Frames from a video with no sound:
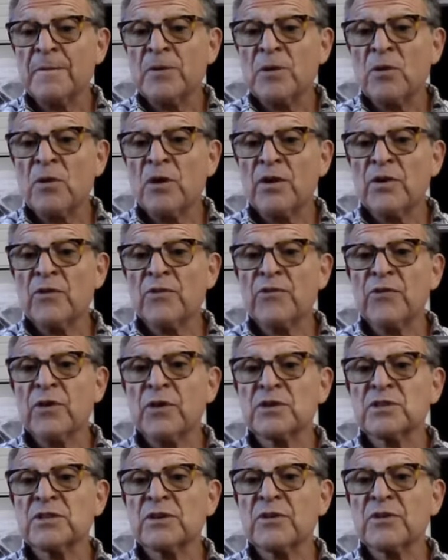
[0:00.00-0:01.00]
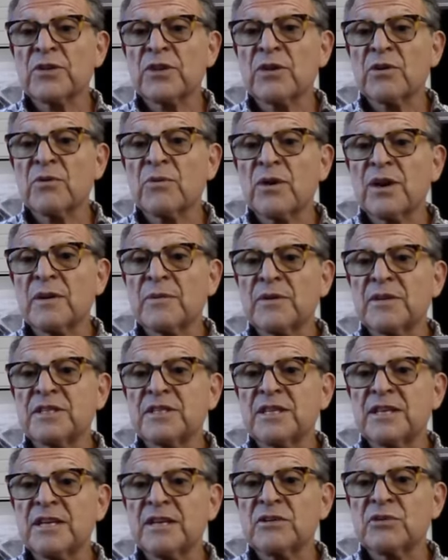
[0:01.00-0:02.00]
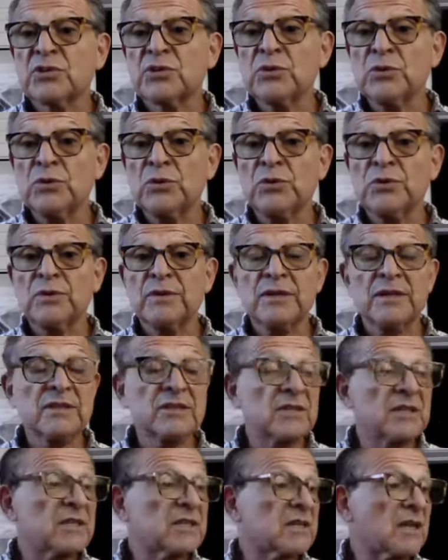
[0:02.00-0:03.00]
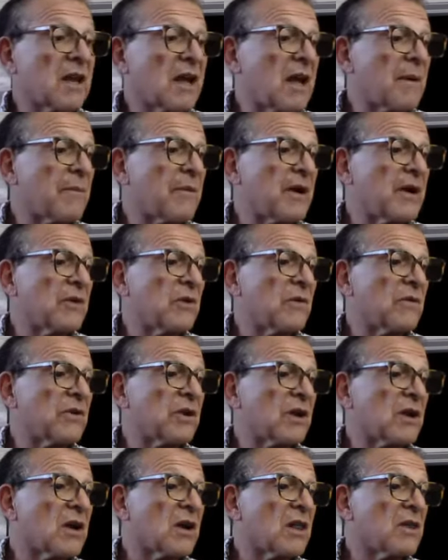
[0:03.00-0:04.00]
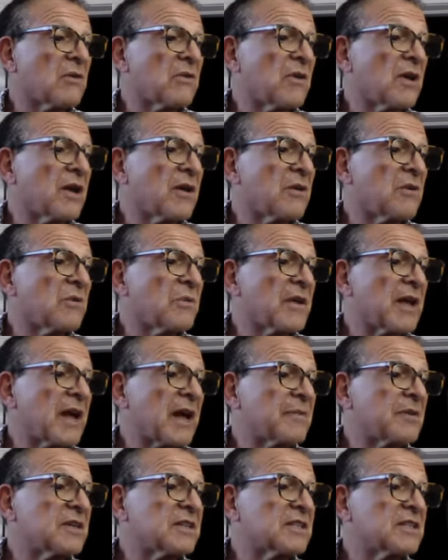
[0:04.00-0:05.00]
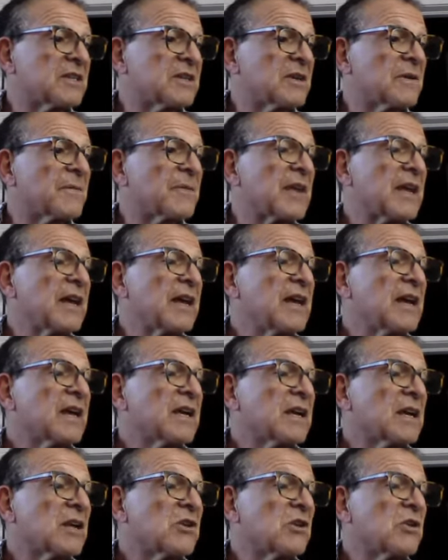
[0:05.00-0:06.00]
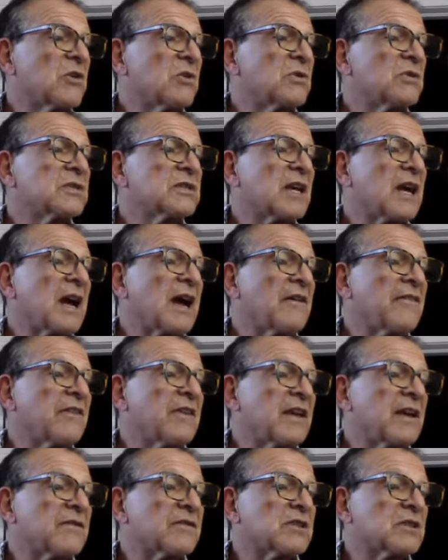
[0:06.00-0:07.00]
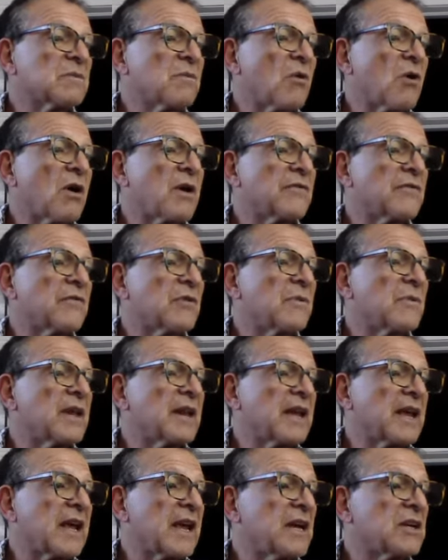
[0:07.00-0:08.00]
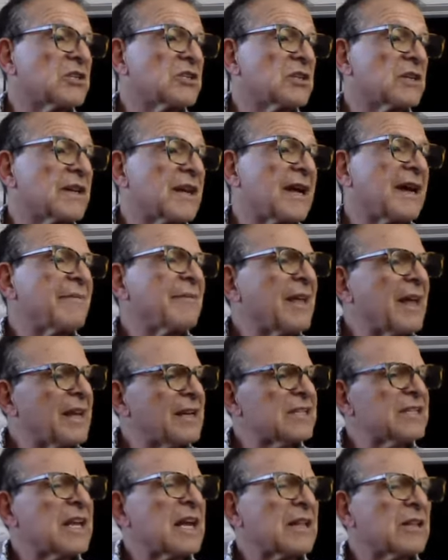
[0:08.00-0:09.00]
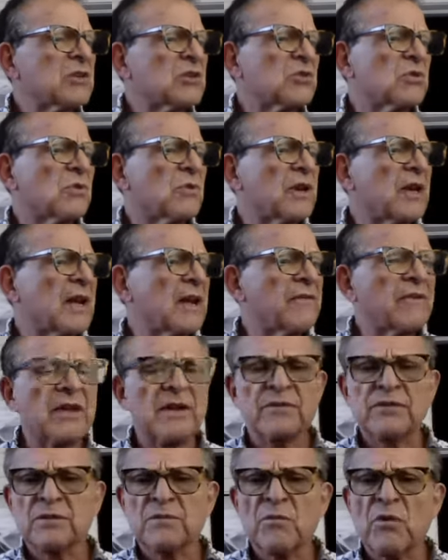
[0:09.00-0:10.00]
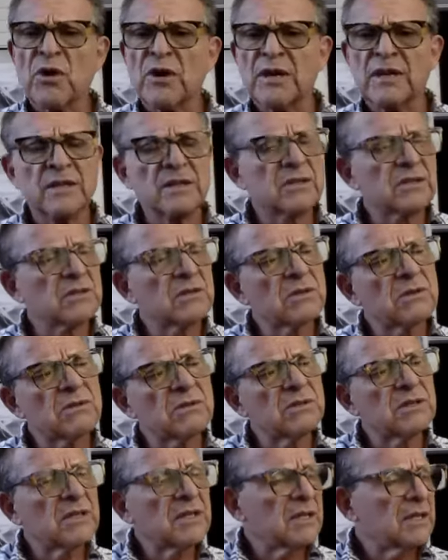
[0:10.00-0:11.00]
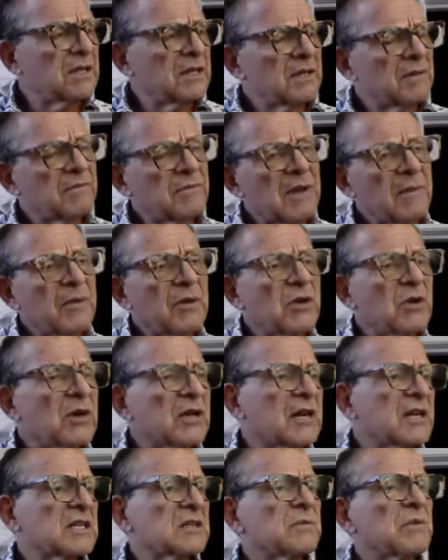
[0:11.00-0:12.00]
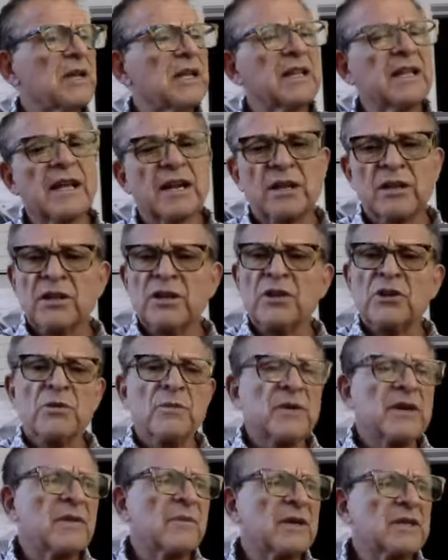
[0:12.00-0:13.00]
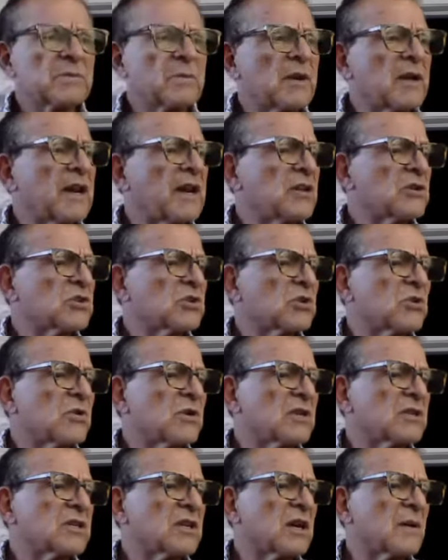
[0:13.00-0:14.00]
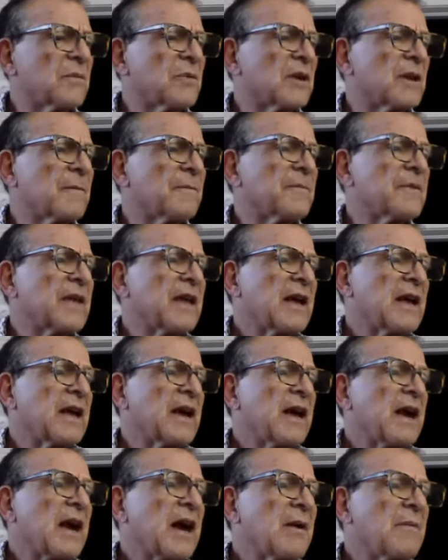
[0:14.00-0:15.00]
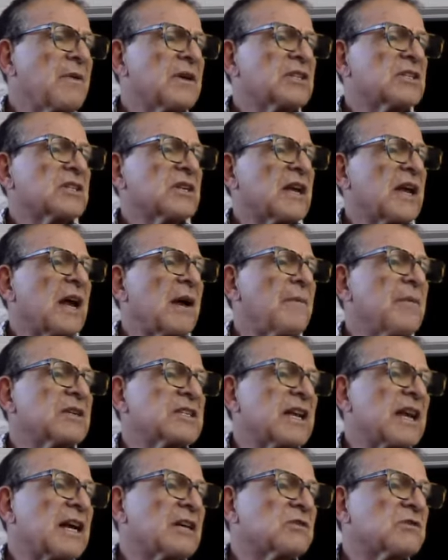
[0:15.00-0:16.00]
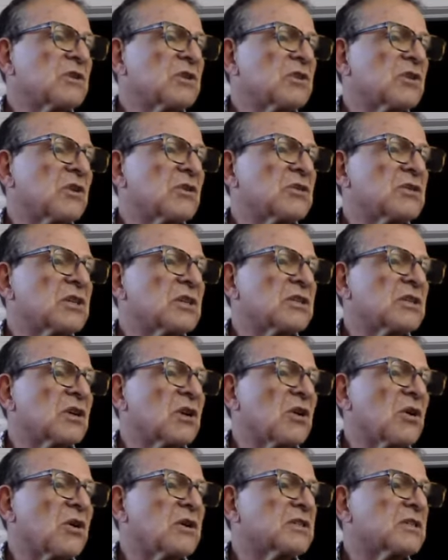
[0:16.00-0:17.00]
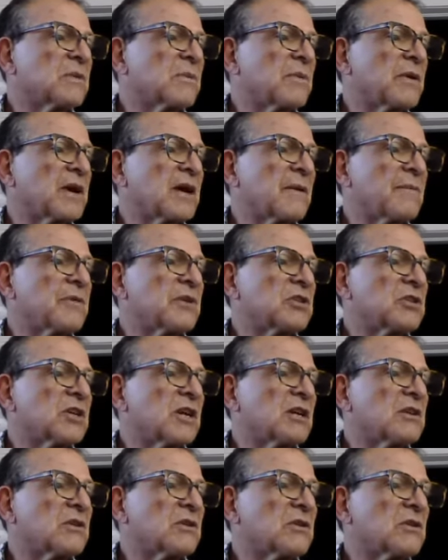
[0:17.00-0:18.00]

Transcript: all you folks out there who want to be seen soon, just hop on over to Colorado. We'll be happy to see you. Can you use IVF Smart for medication? I'm not exactly sure what IVF Smart is, so maybe you can explain that a little bit. It must be an insurance company. How much extra dose does it cost to pick up the gender?